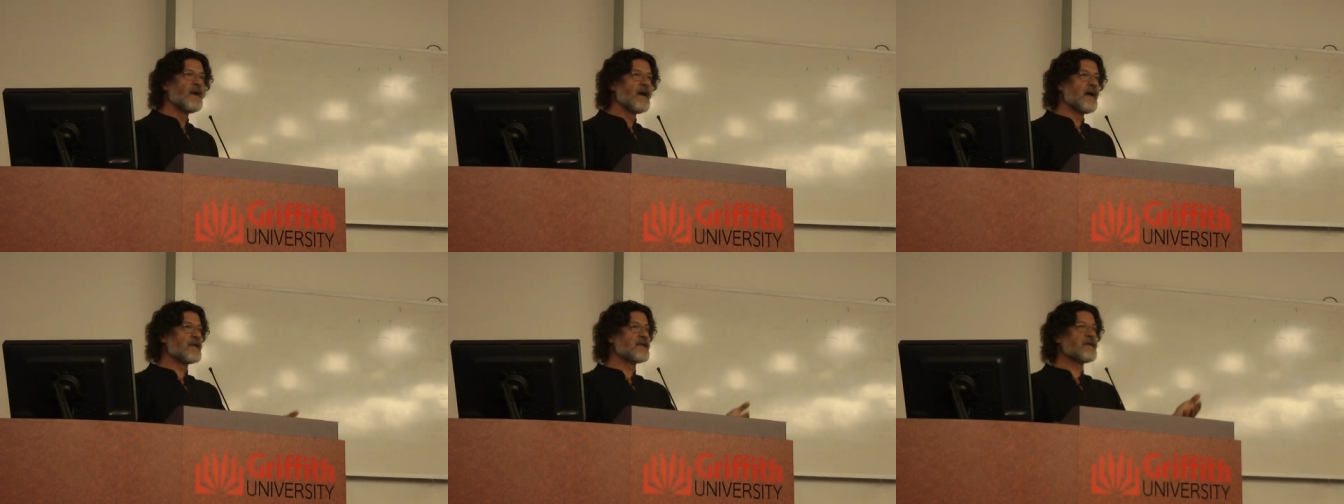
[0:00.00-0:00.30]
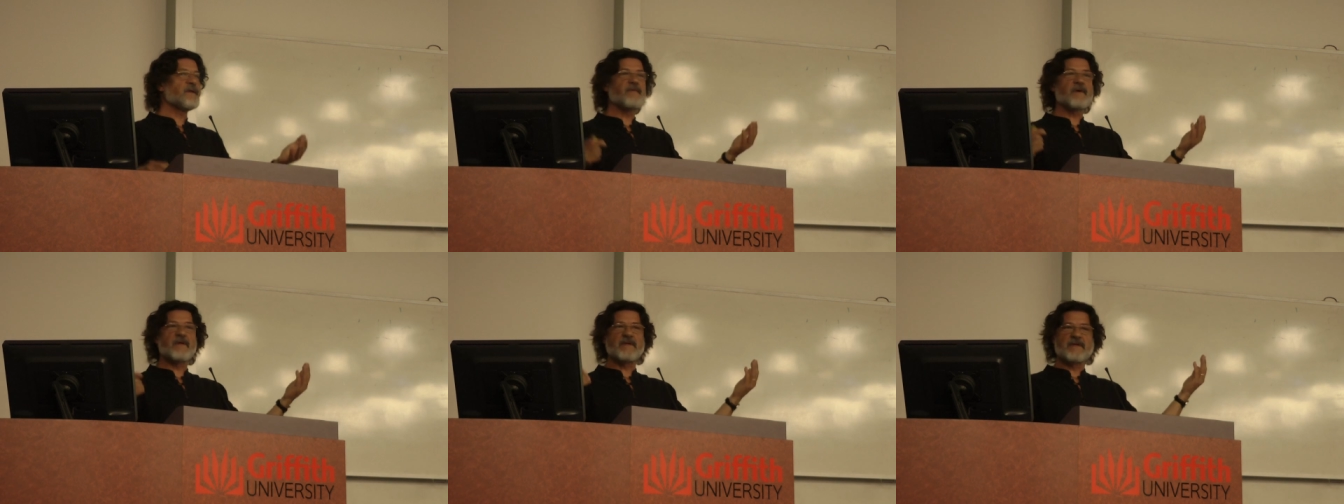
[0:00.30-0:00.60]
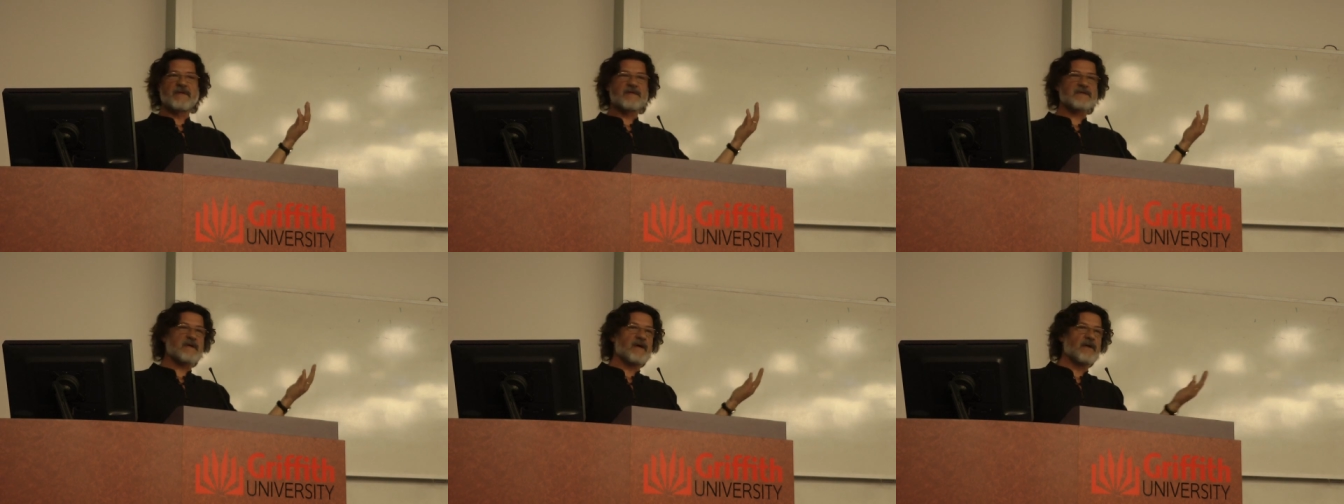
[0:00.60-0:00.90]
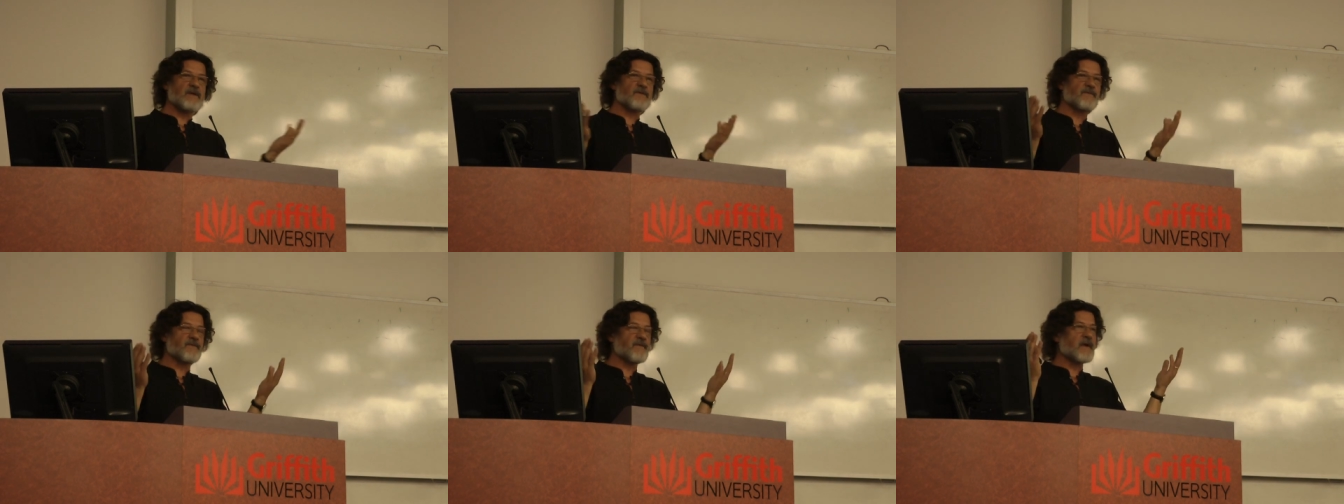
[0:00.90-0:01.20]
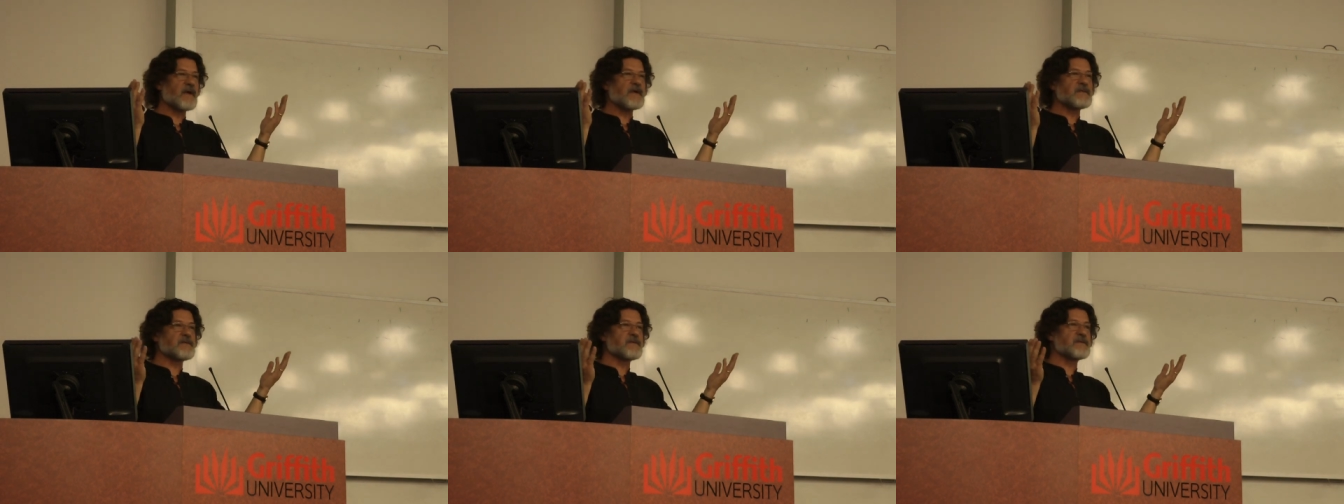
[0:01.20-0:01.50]
And even this kind of
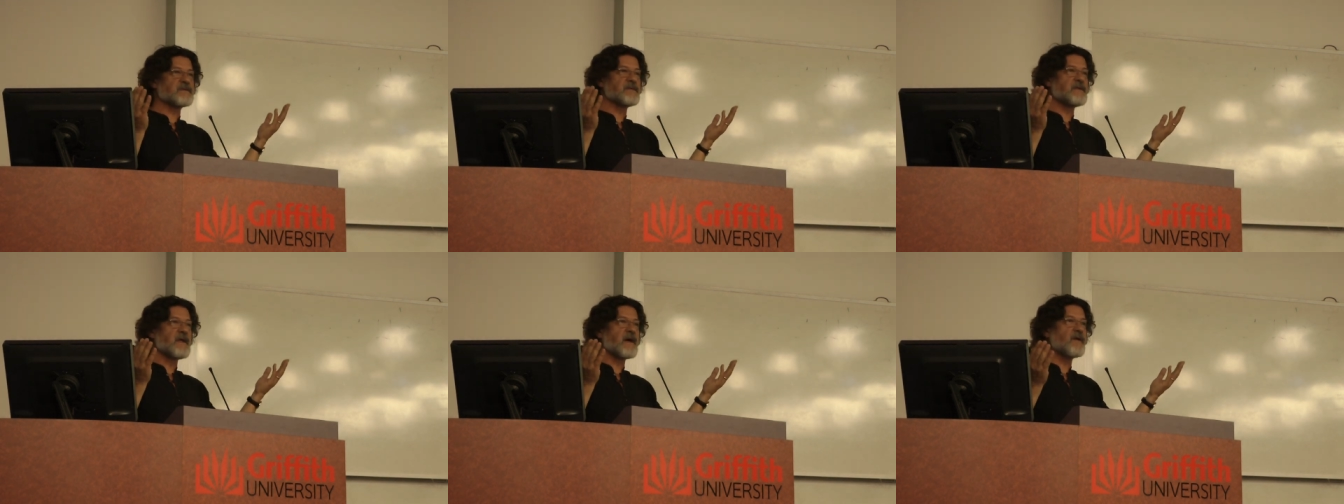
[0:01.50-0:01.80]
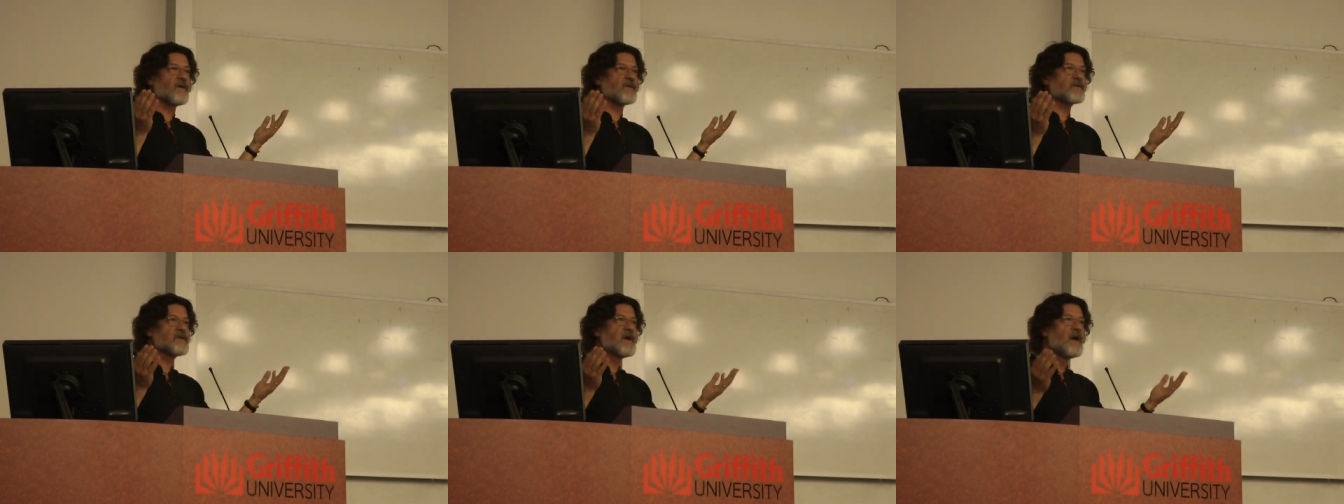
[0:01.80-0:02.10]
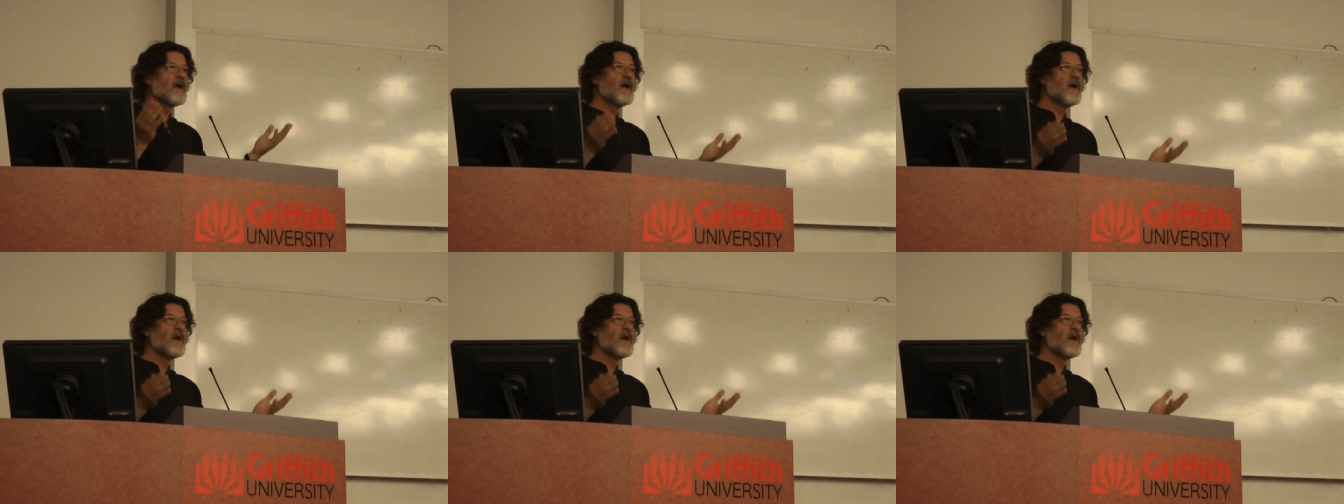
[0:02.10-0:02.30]
crazy scenarios,